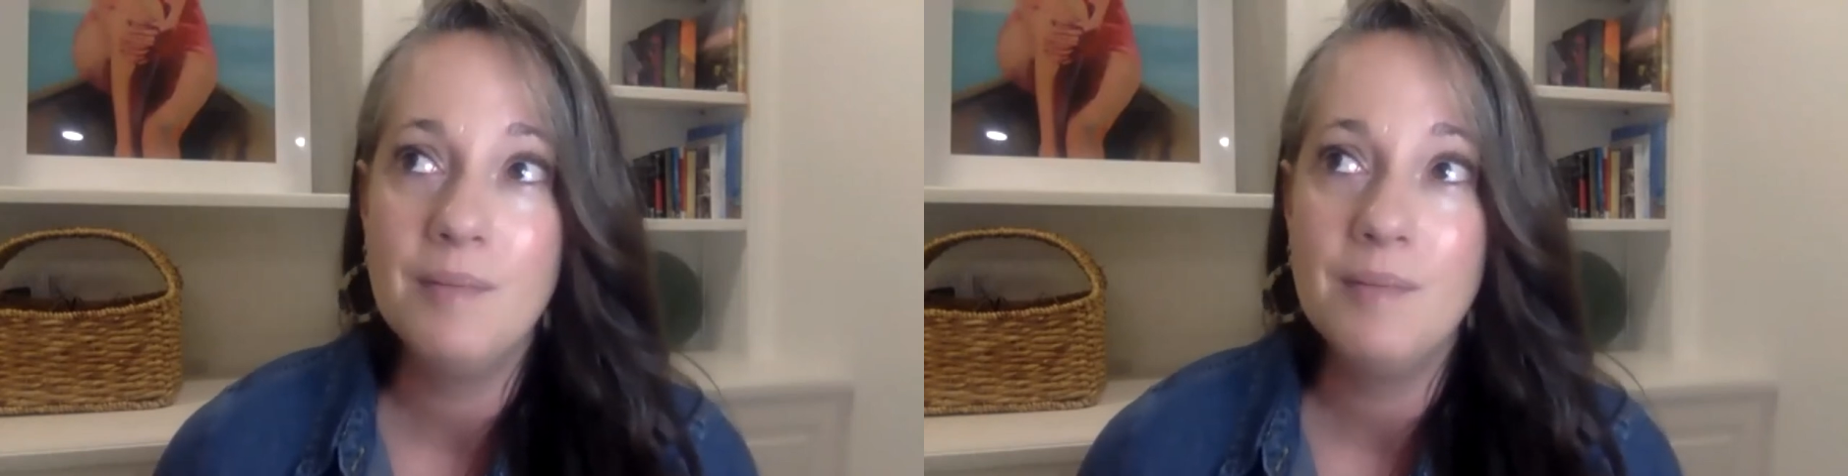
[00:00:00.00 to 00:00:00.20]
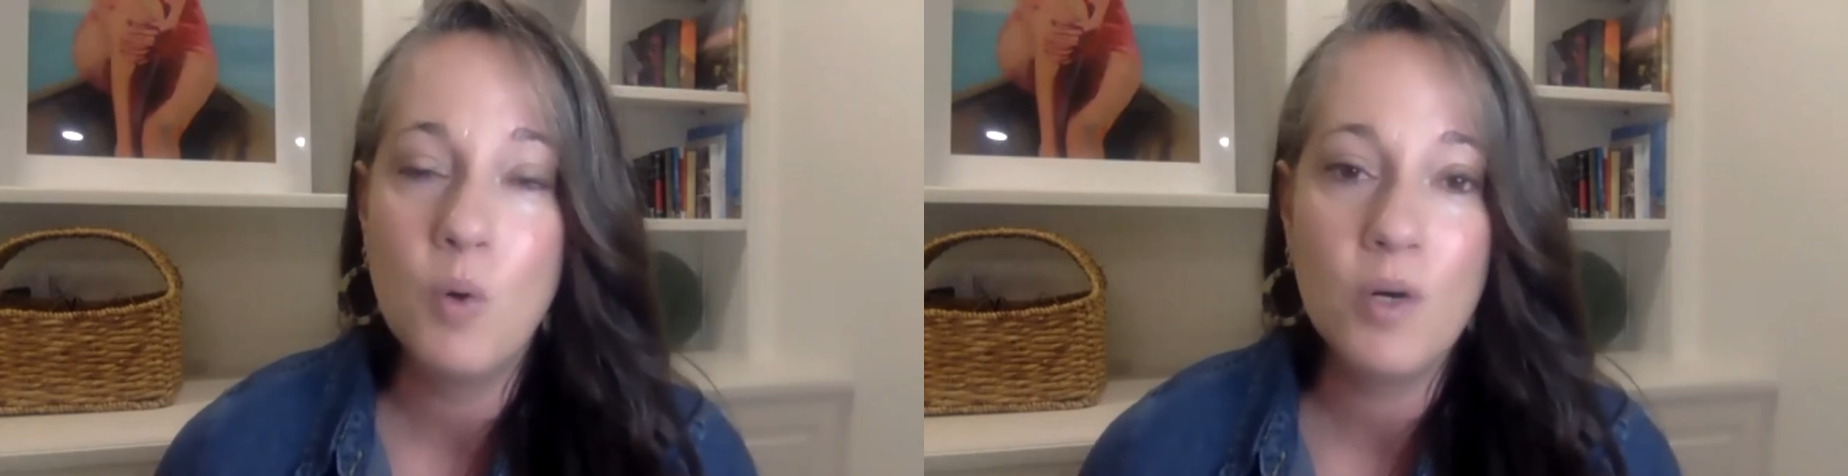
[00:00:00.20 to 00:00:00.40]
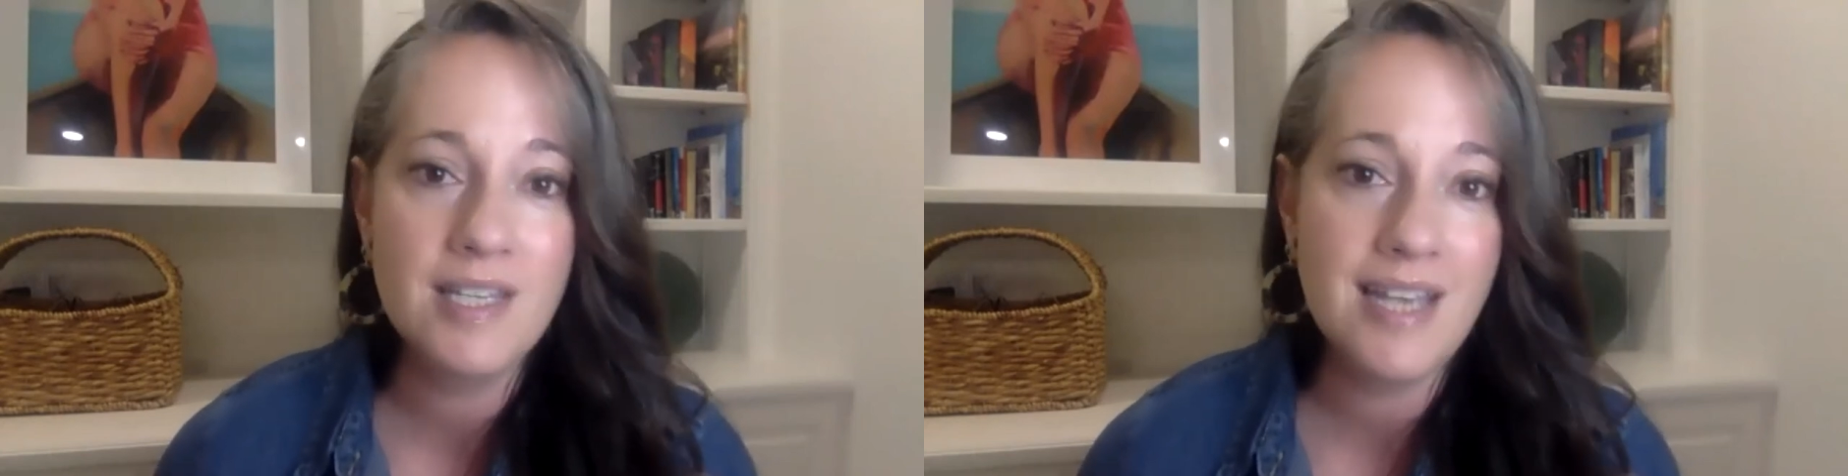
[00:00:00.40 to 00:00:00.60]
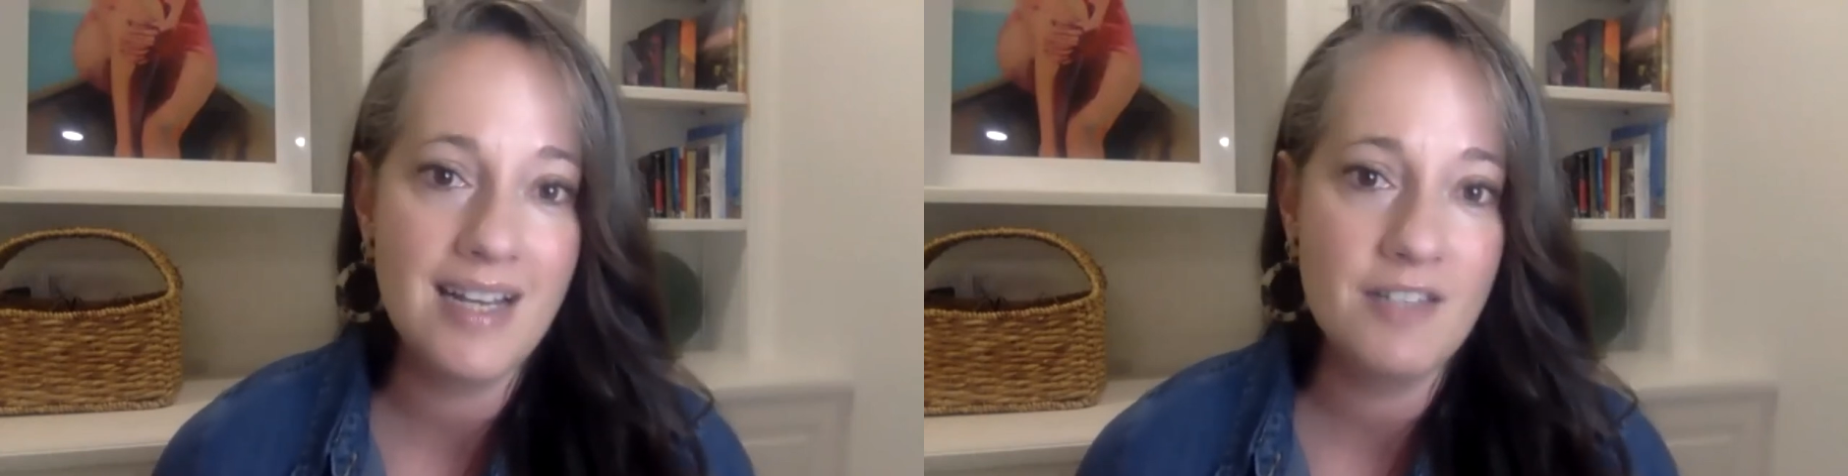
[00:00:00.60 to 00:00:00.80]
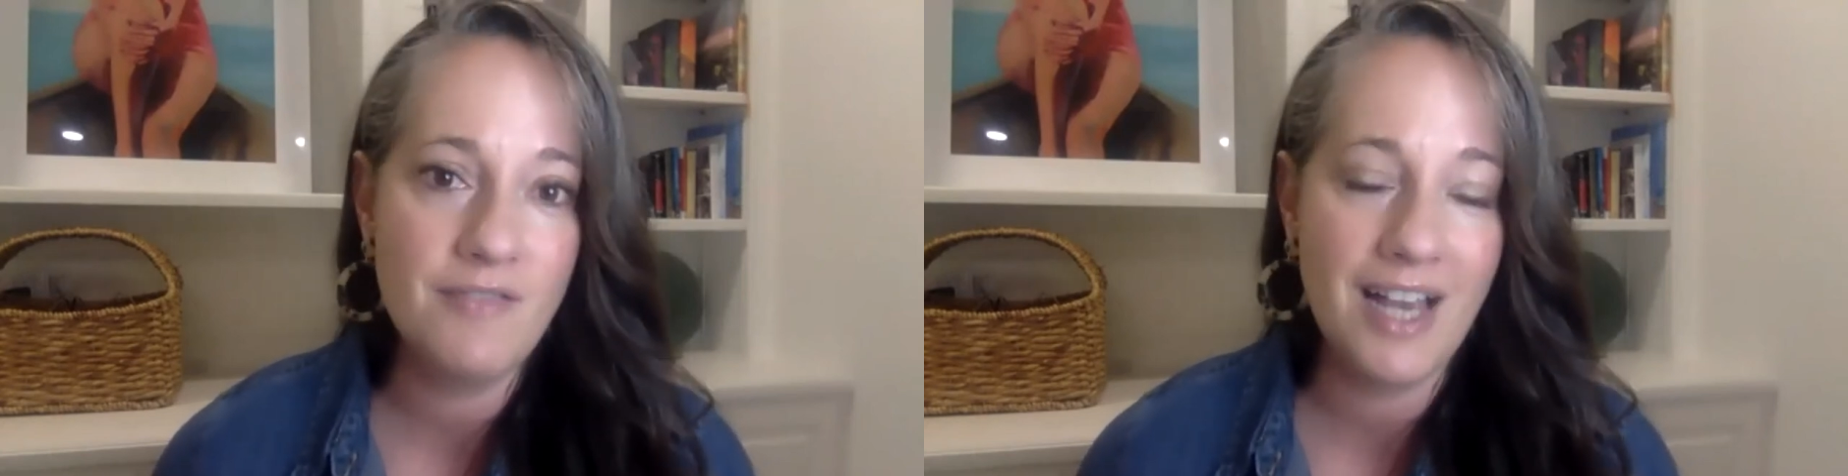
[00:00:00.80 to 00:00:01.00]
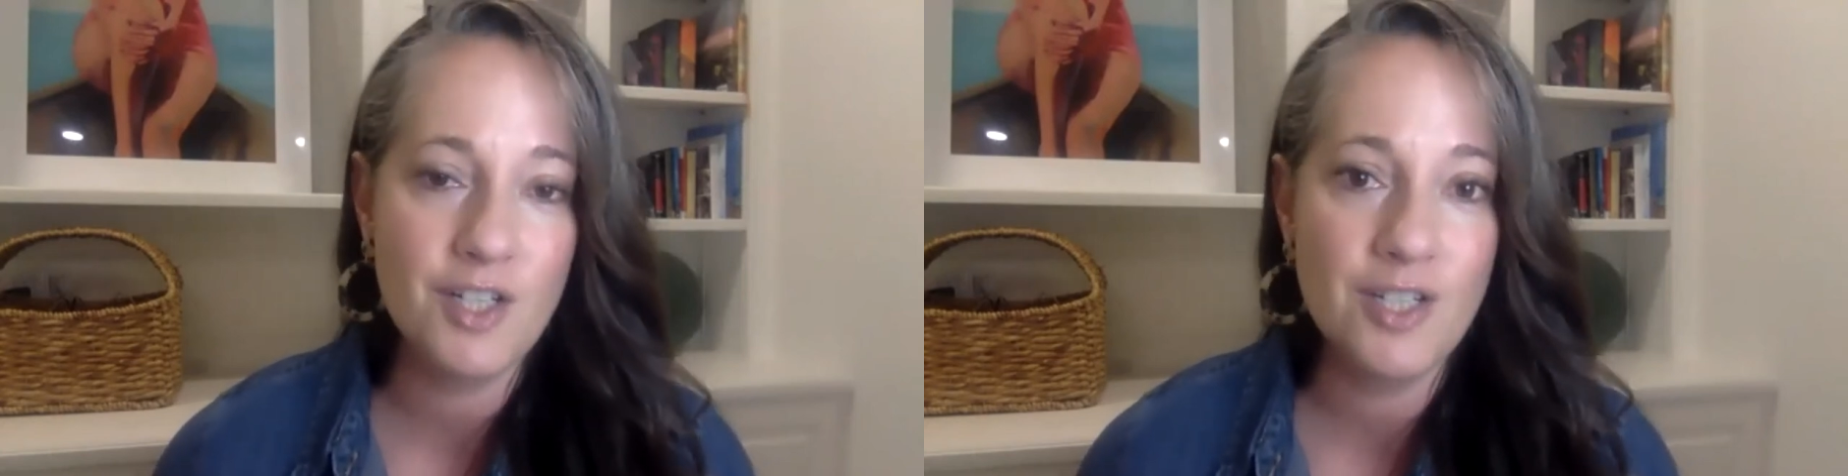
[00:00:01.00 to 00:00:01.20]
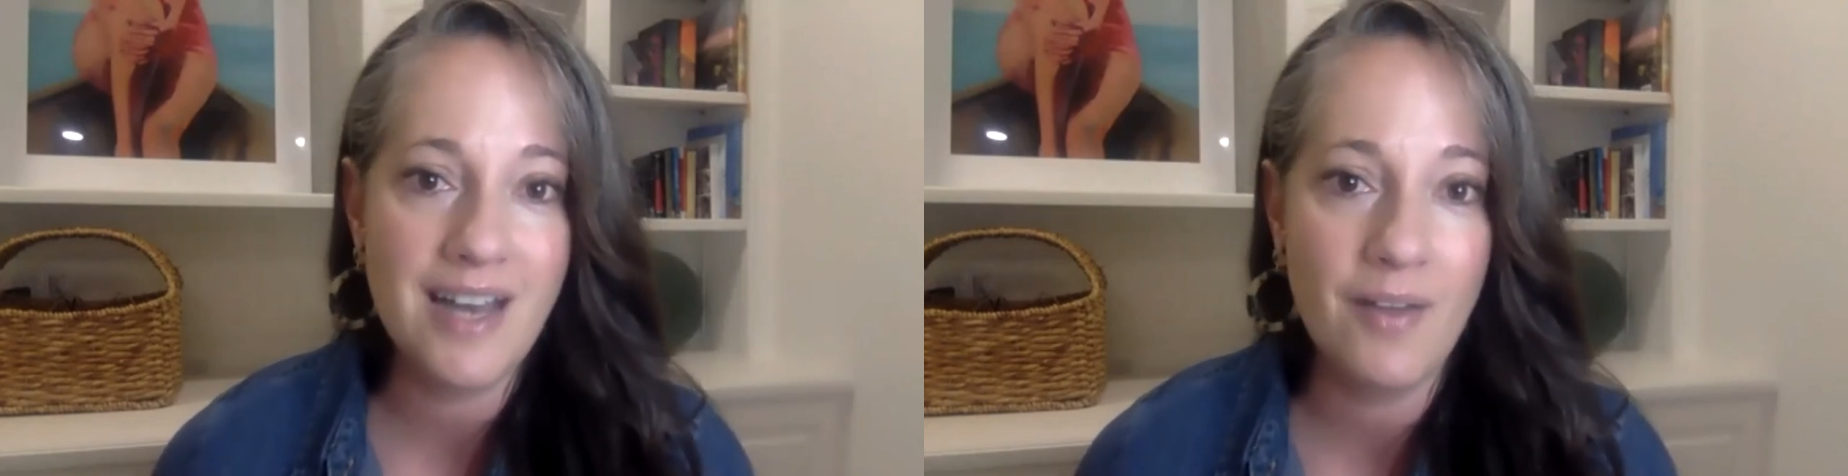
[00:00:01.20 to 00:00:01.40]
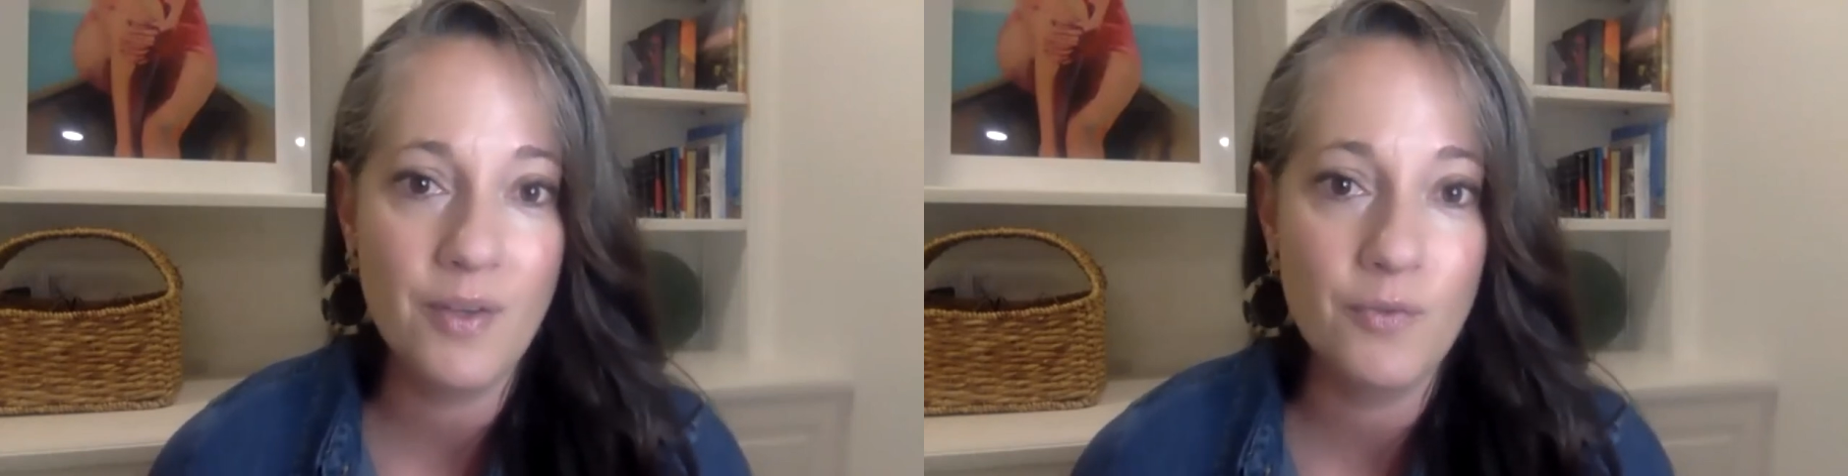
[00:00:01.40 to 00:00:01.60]
more satisfaction
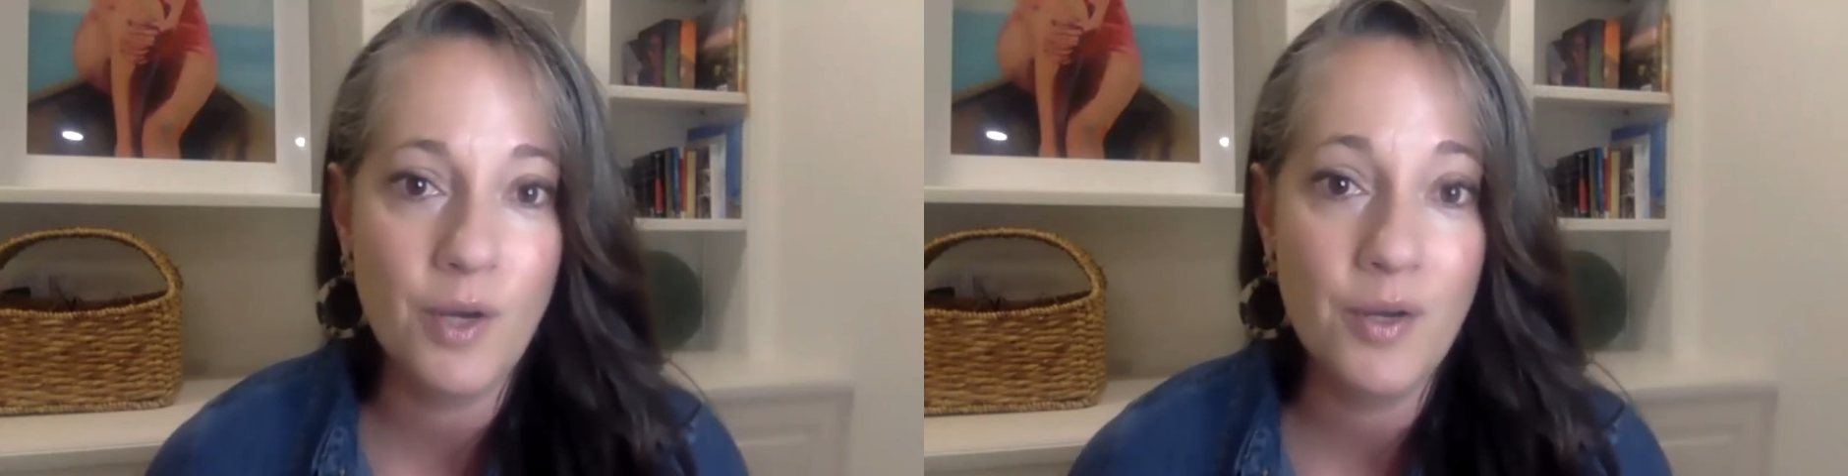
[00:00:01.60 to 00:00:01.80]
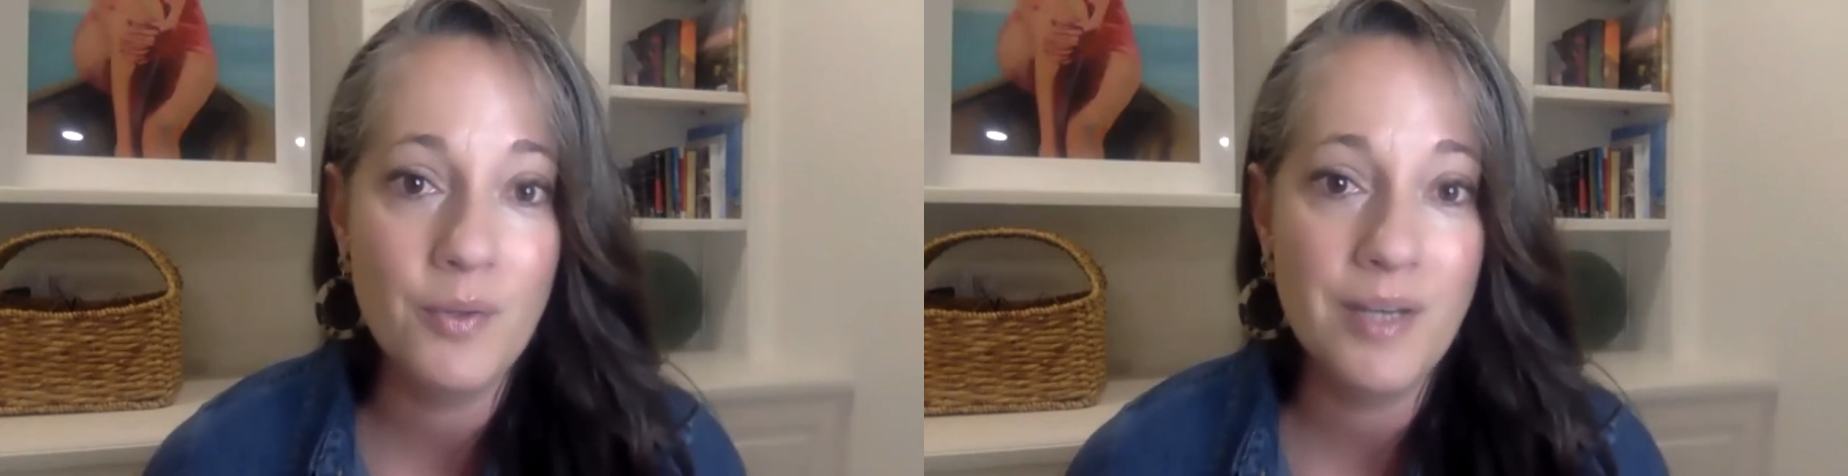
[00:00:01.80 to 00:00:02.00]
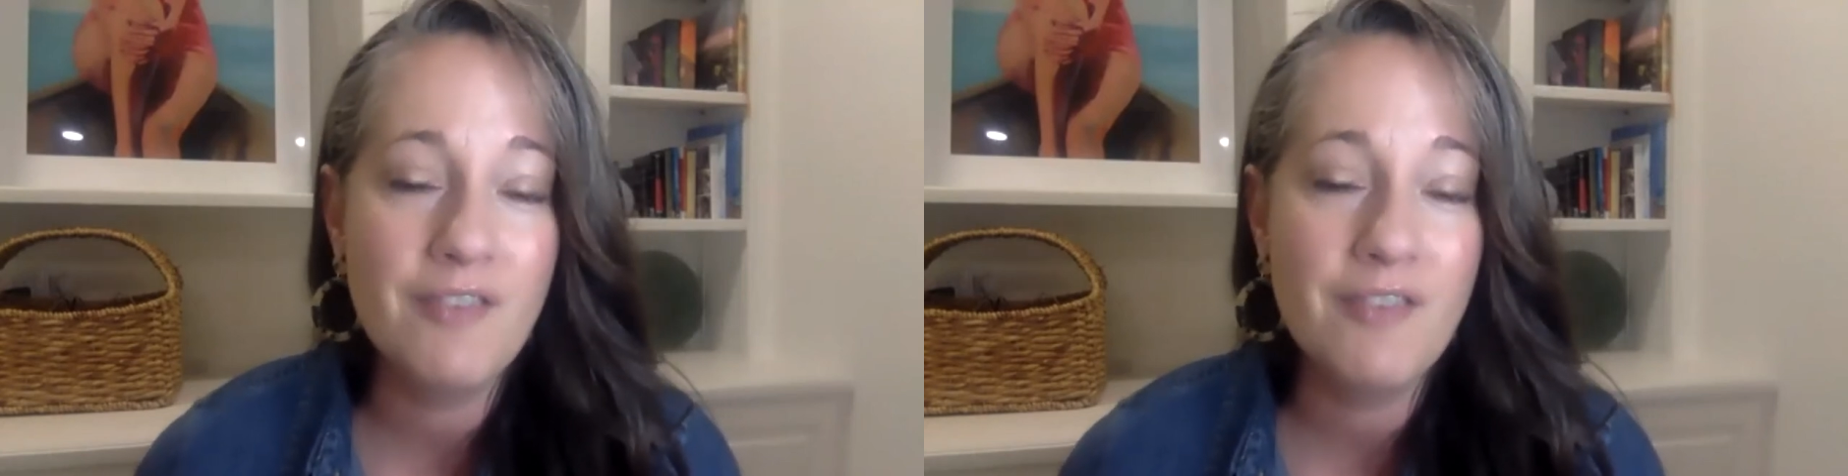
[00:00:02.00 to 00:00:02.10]
down the road